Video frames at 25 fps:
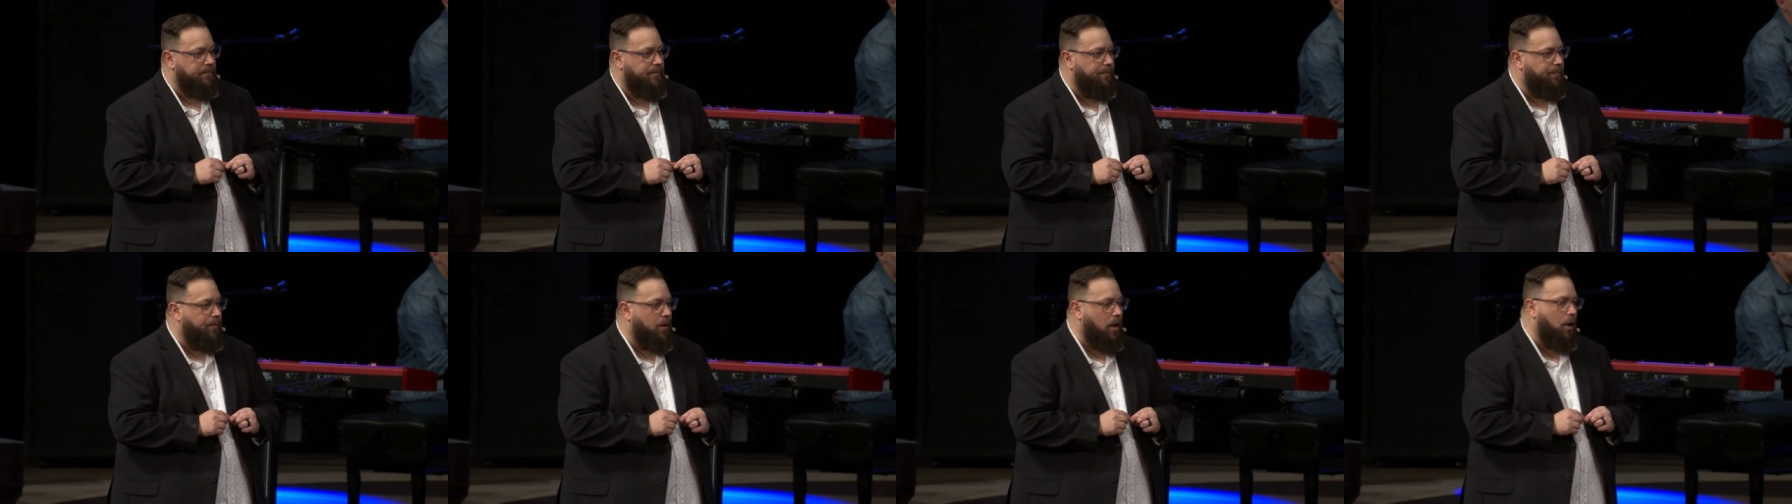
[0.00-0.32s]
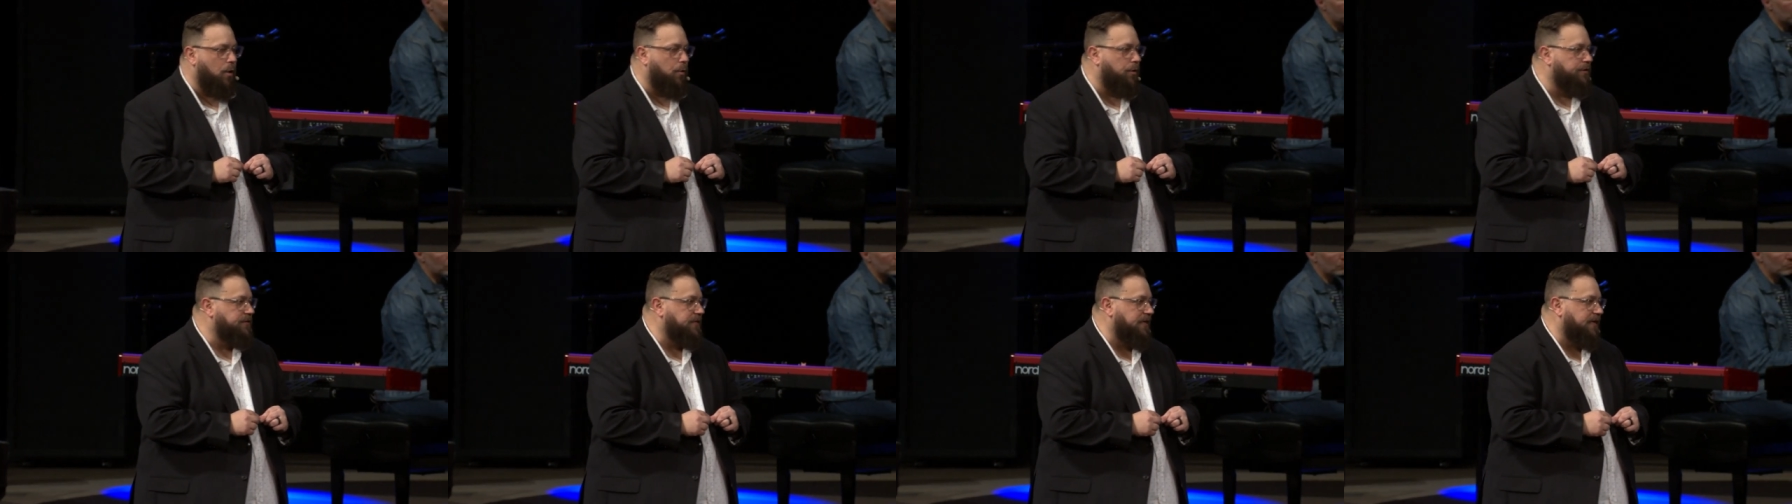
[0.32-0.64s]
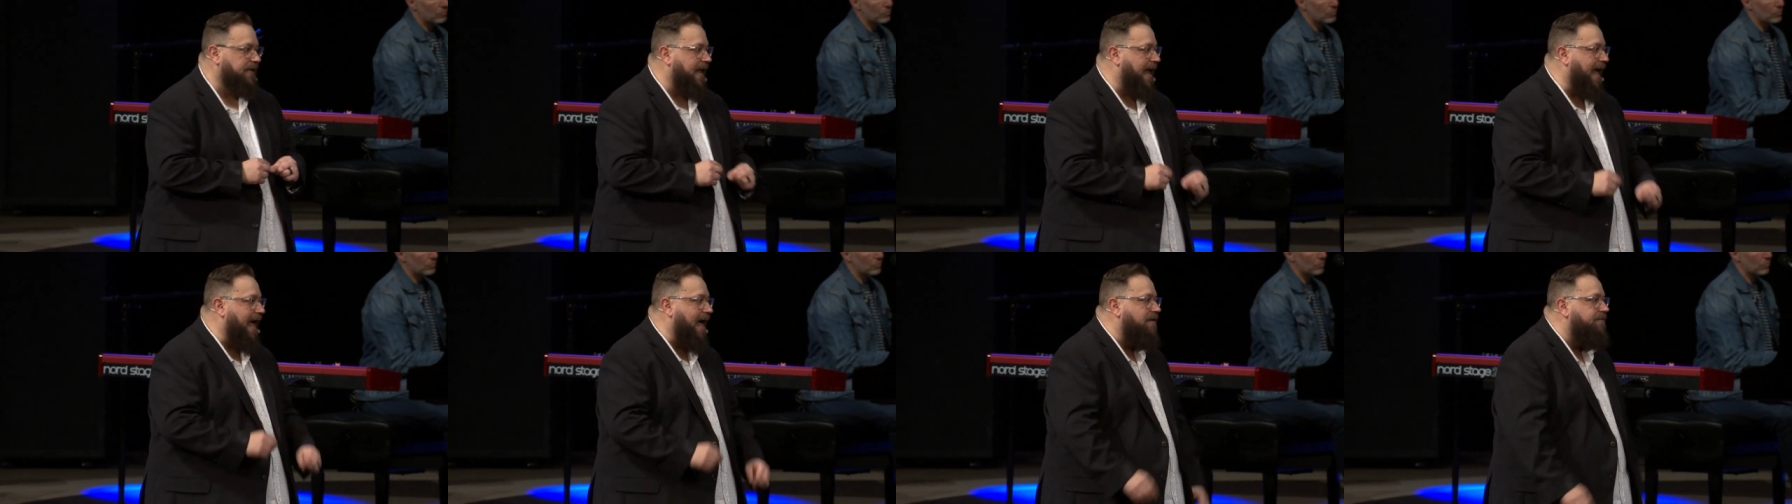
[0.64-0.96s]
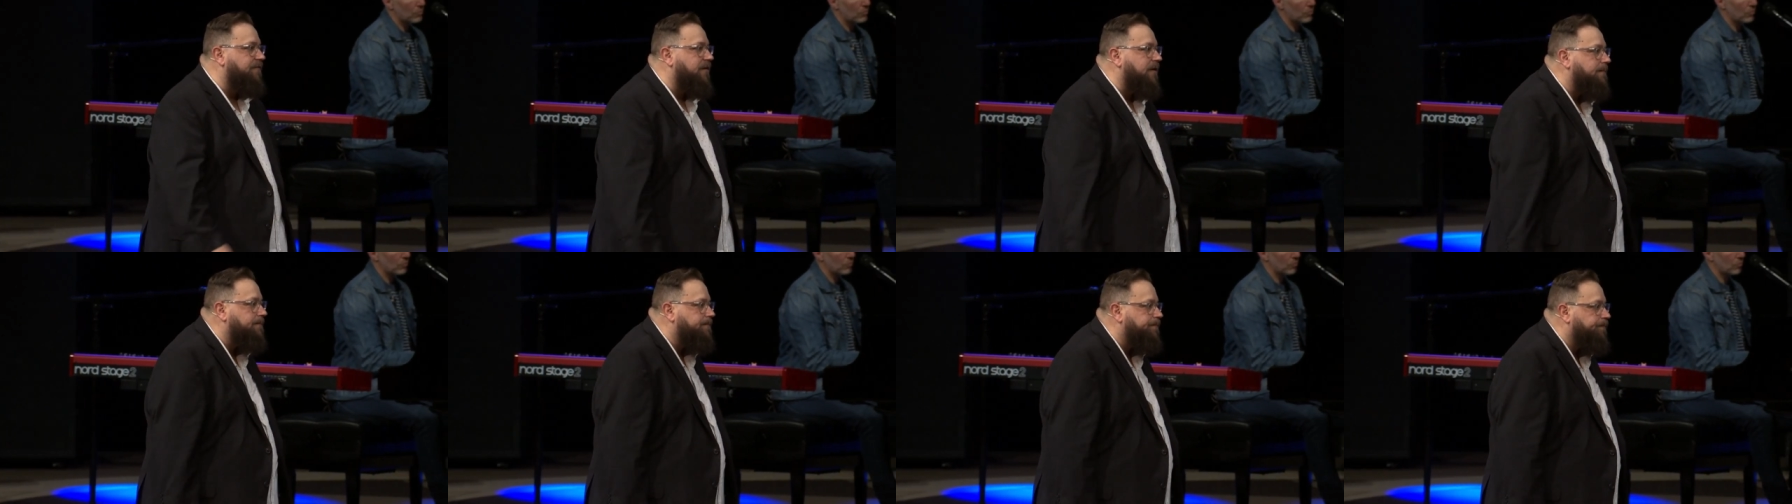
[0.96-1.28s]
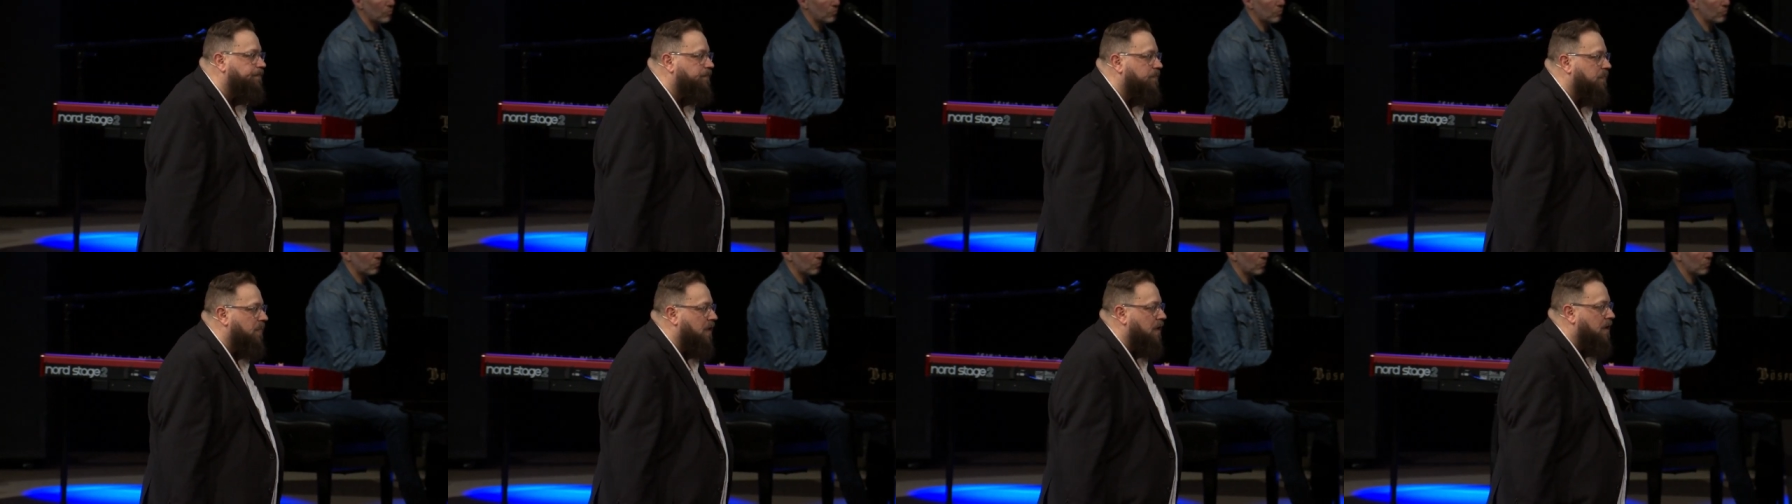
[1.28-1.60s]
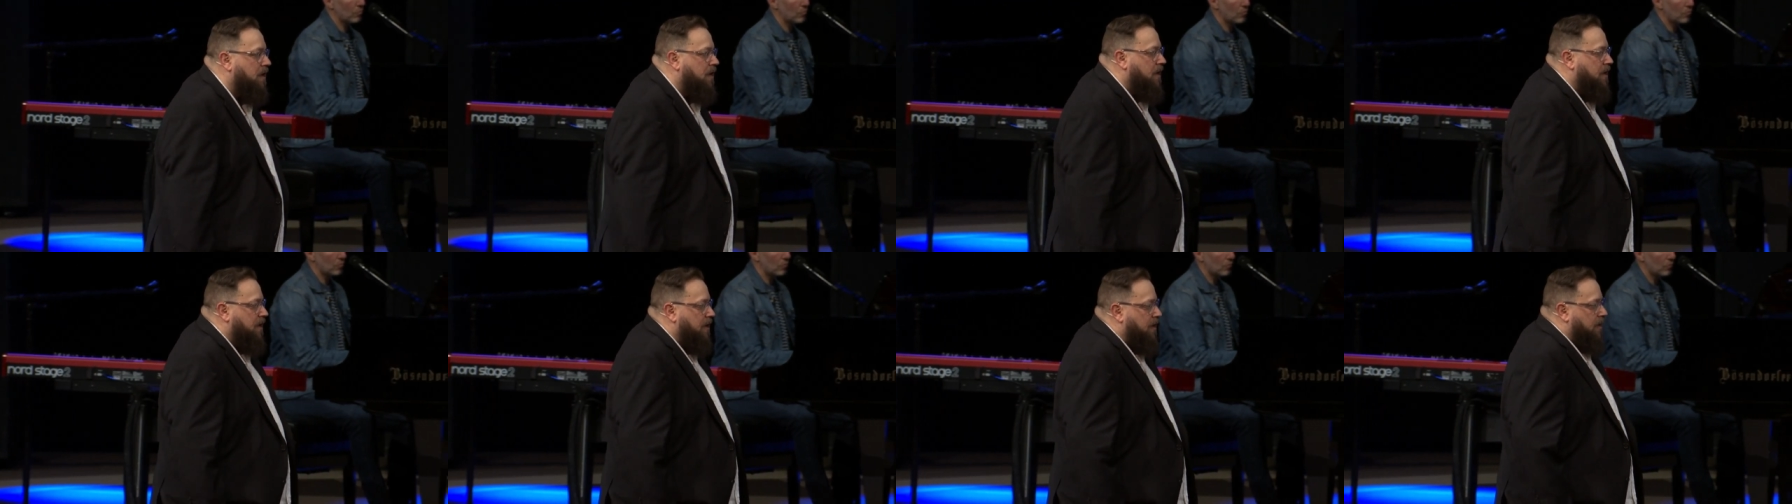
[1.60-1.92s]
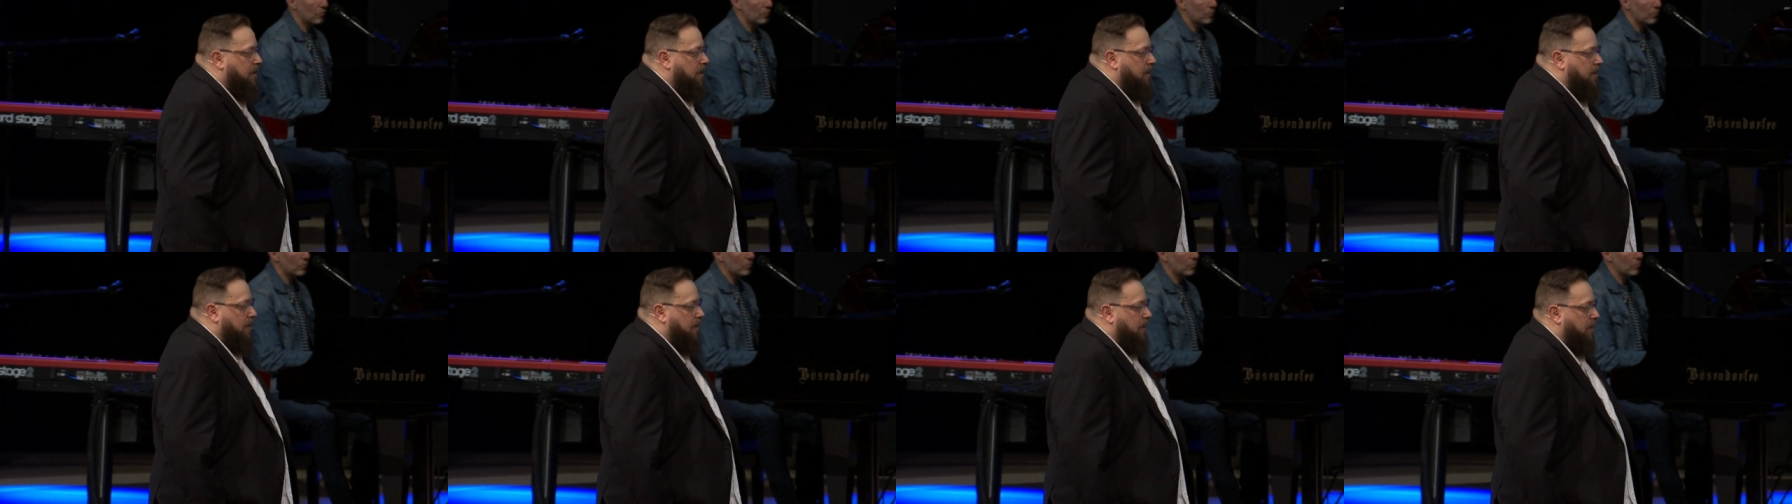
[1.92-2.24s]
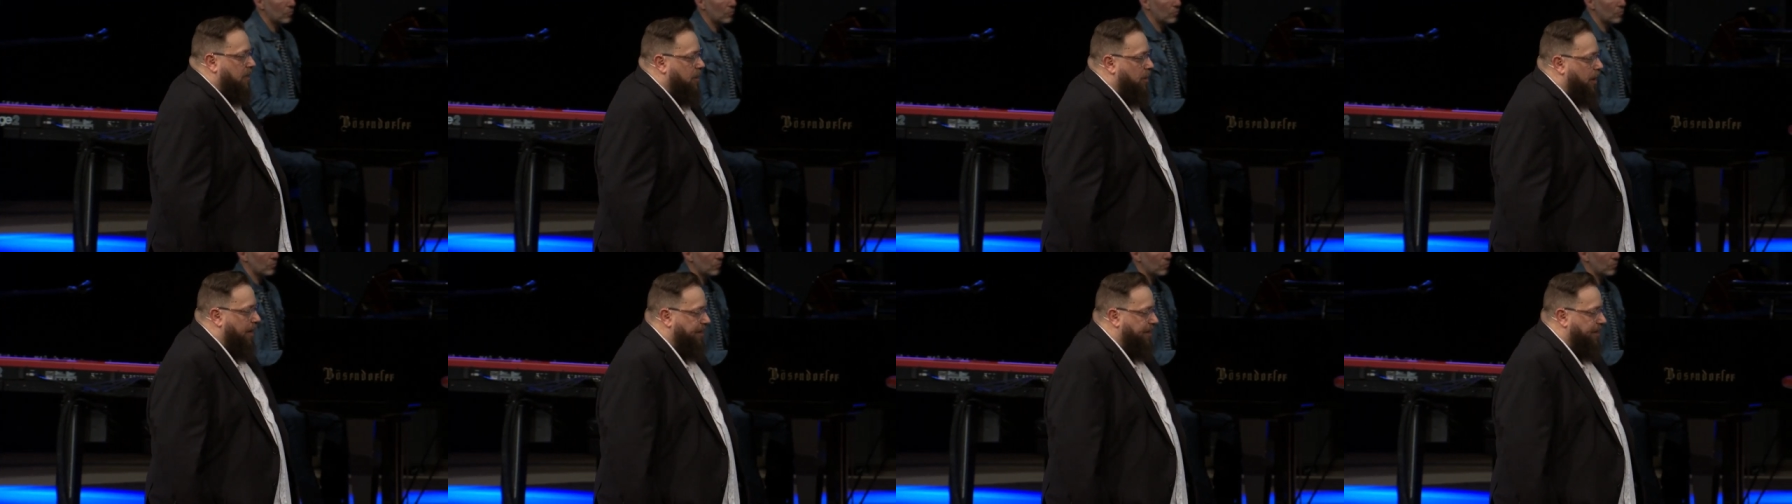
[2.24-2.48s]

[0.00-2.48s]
Paul wasn't going to have it. You know,